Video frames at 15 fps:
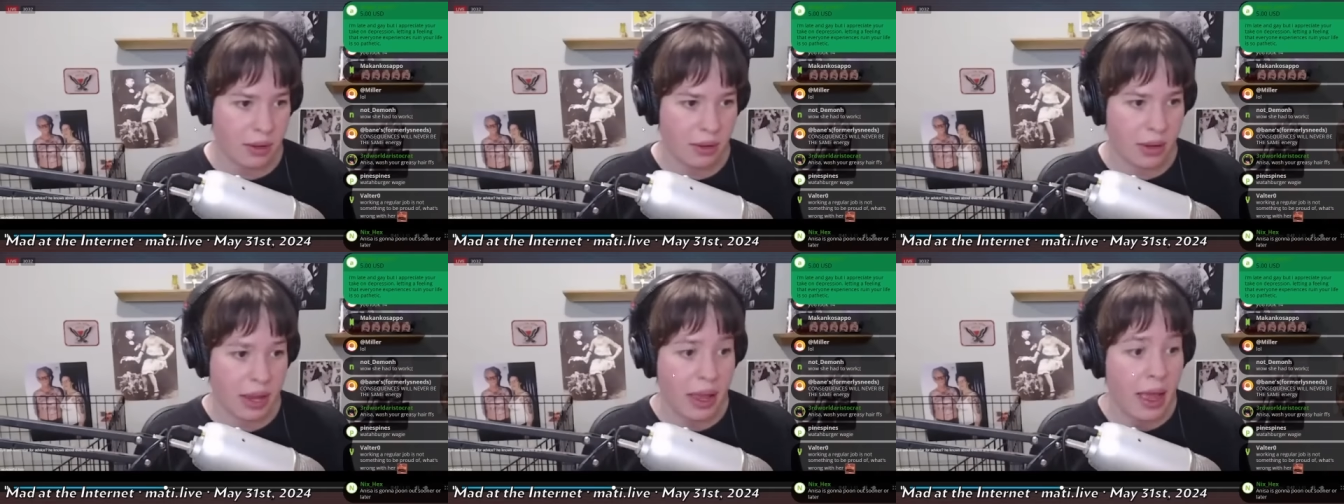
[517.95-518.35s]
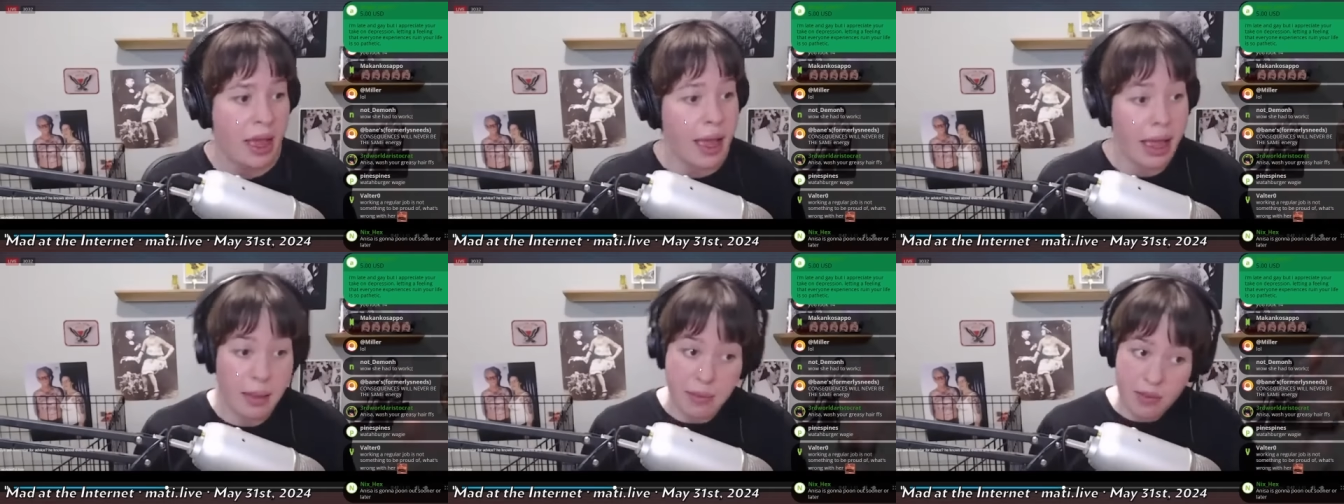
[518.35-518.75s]
Okay,
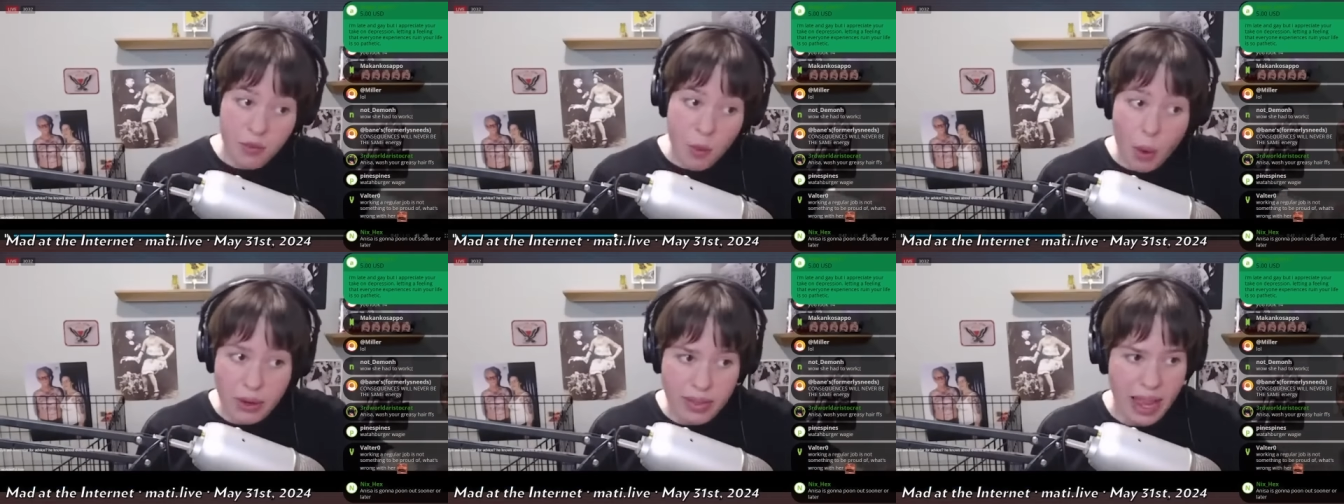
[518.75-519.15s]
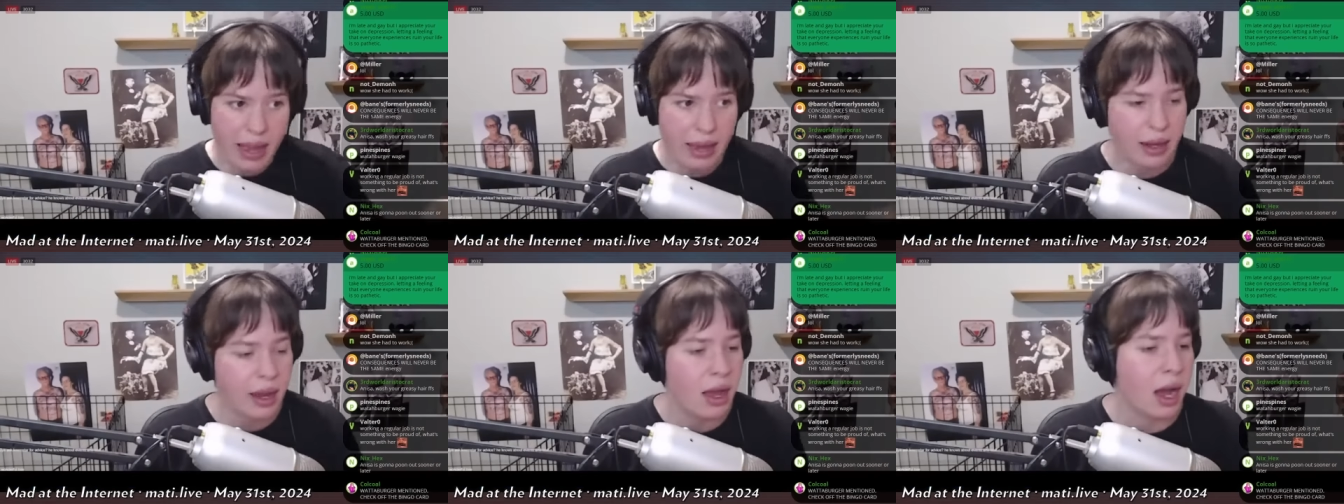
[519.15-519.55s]
and before
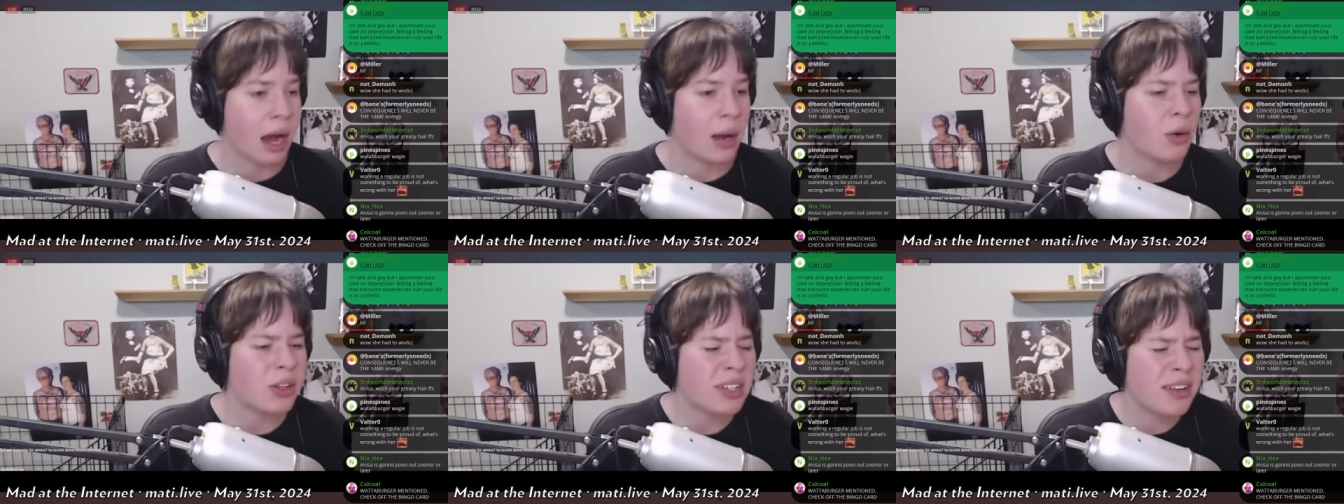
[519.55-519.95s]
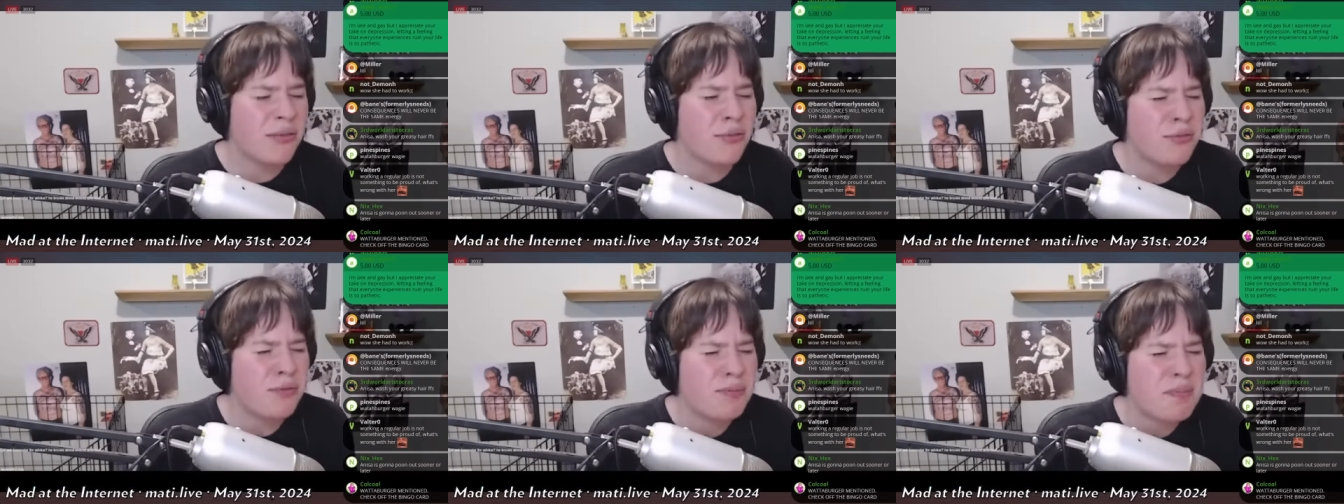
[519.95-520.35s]
that, I worked at
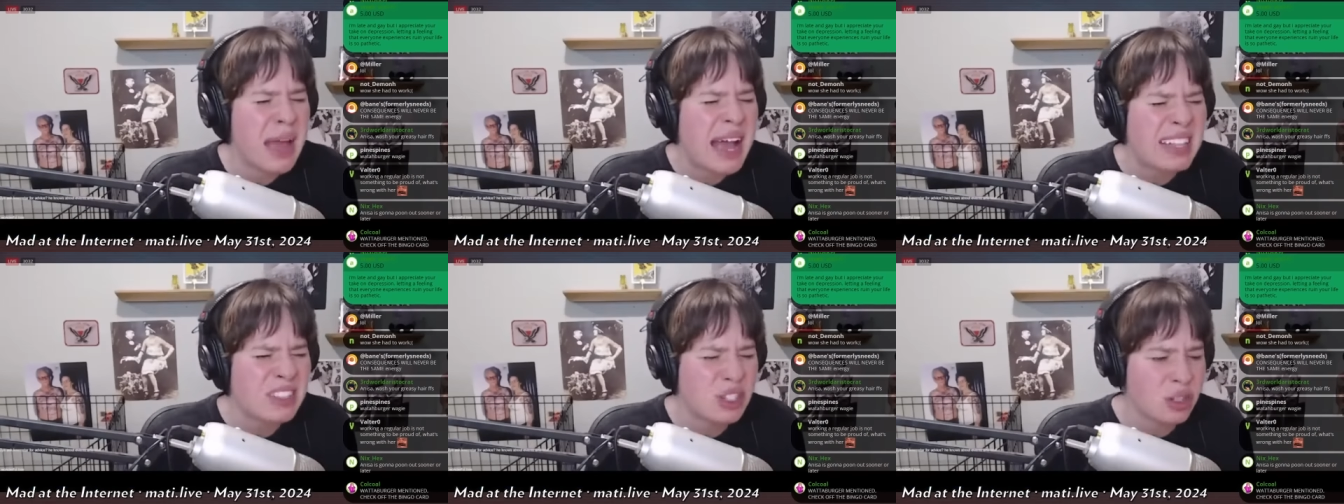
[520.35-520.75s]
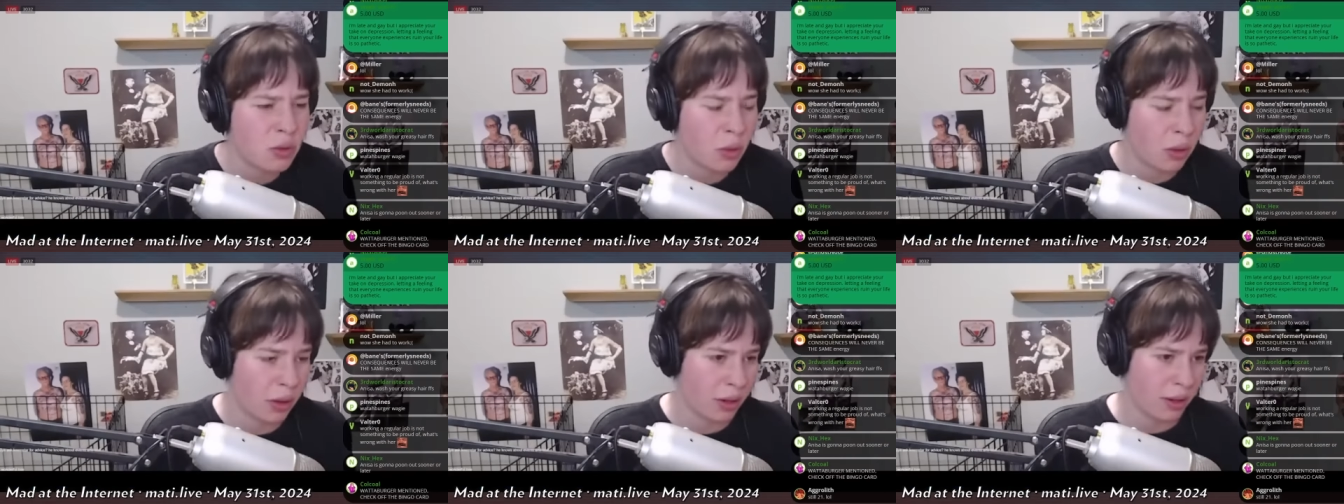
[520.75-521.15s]
a pet
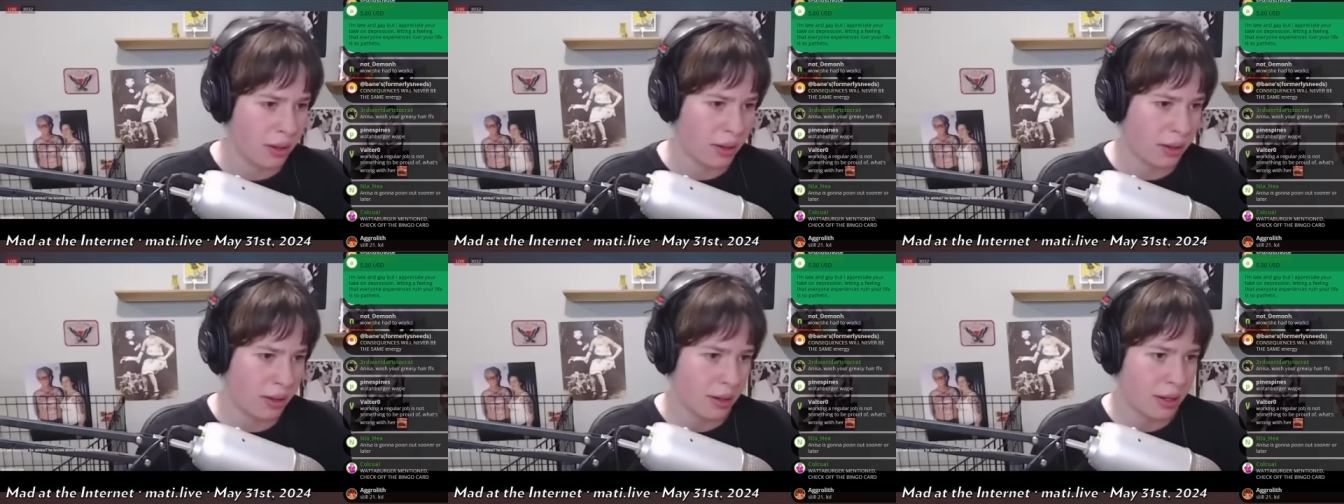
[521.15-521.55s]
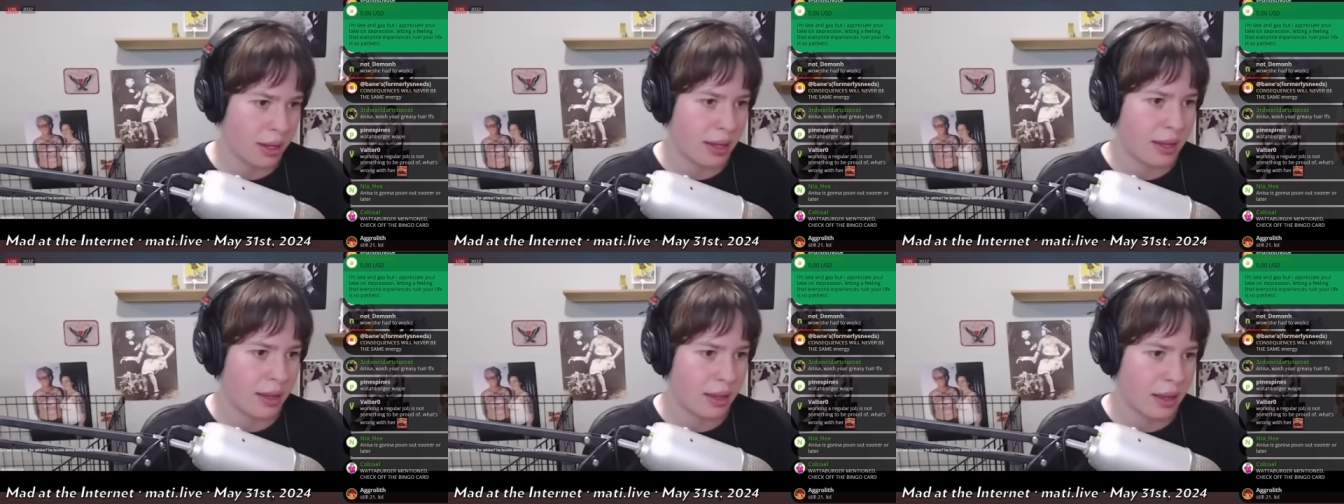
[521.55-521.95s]
store
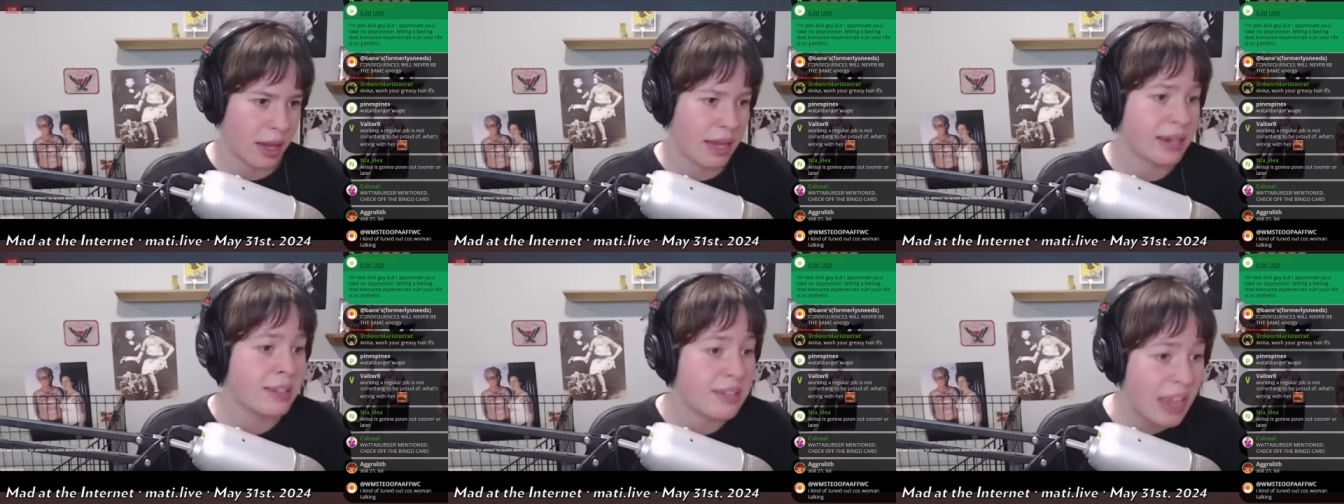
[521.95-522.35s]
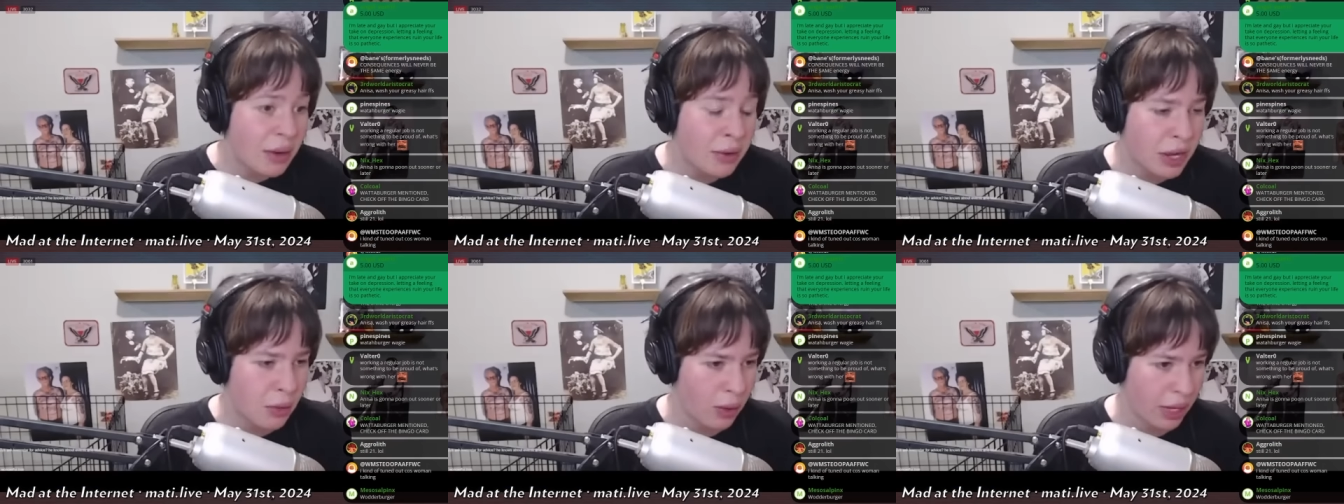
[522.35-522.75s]
and a
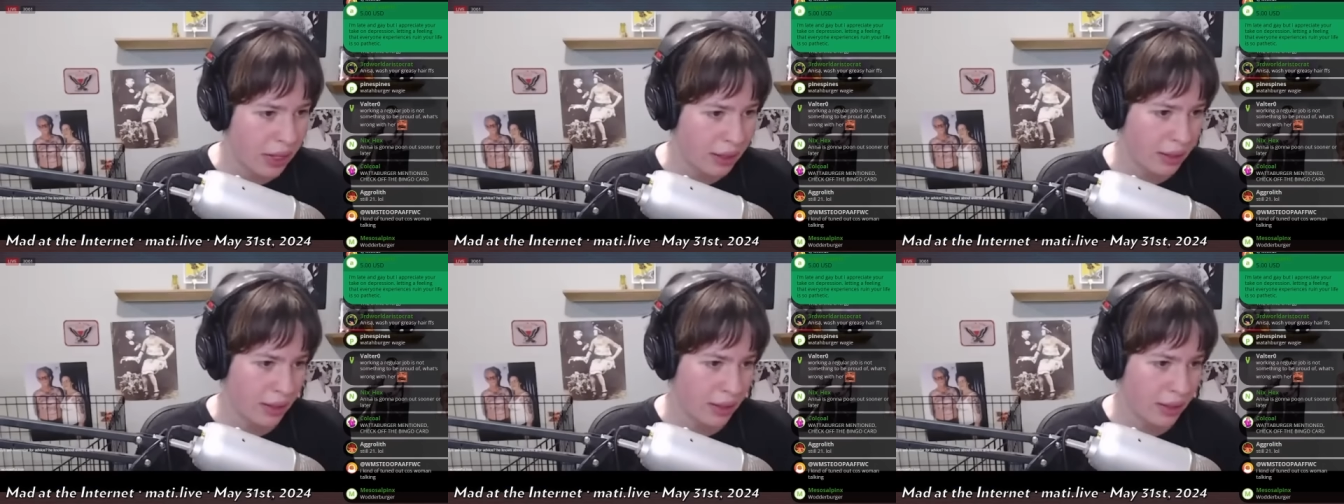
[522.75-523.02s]
Dairy Queen